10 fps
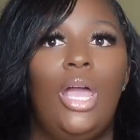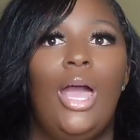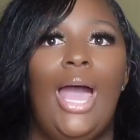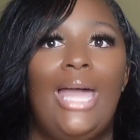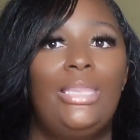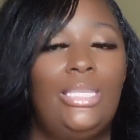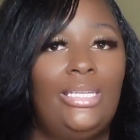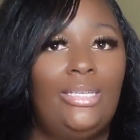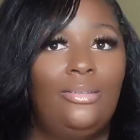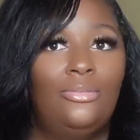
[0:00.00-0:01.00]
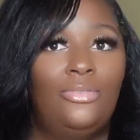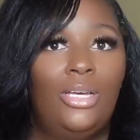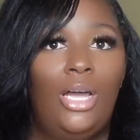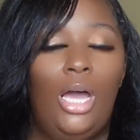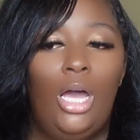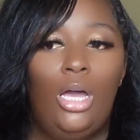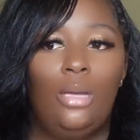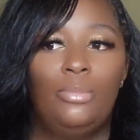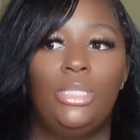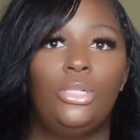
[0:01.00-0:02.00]
I live
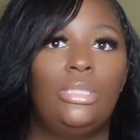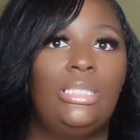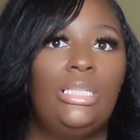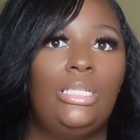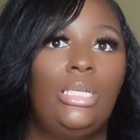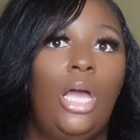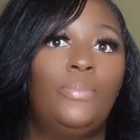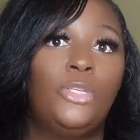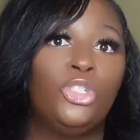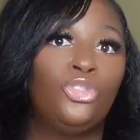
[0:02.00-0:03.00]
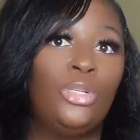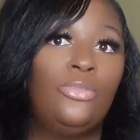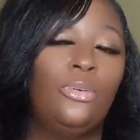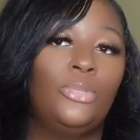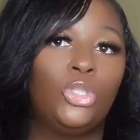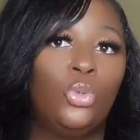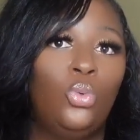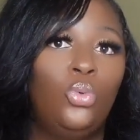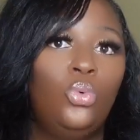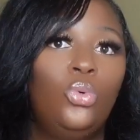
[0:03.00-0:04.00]
literally up the street from the
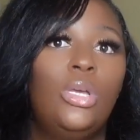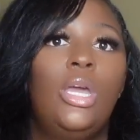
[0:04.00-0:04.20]
school.